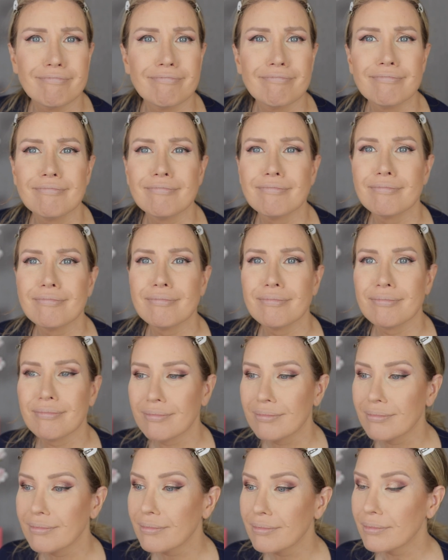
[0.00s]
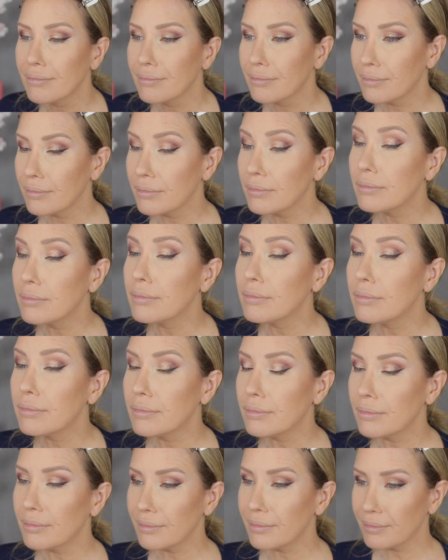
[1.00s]

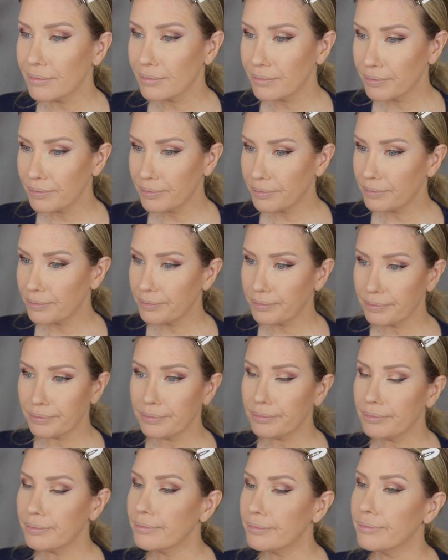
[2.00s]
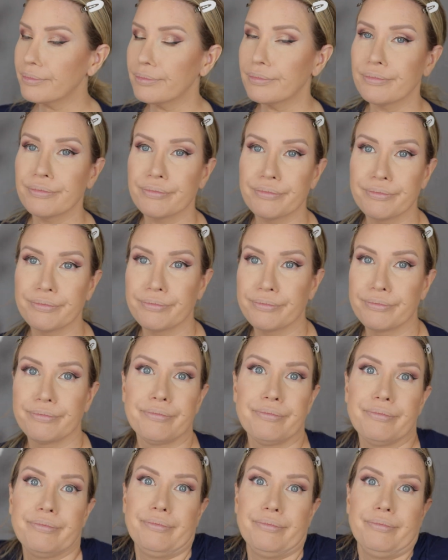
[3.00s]

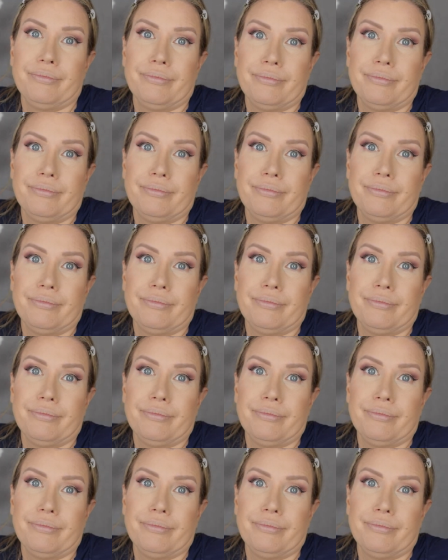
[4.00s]
No one is speaking in this clip.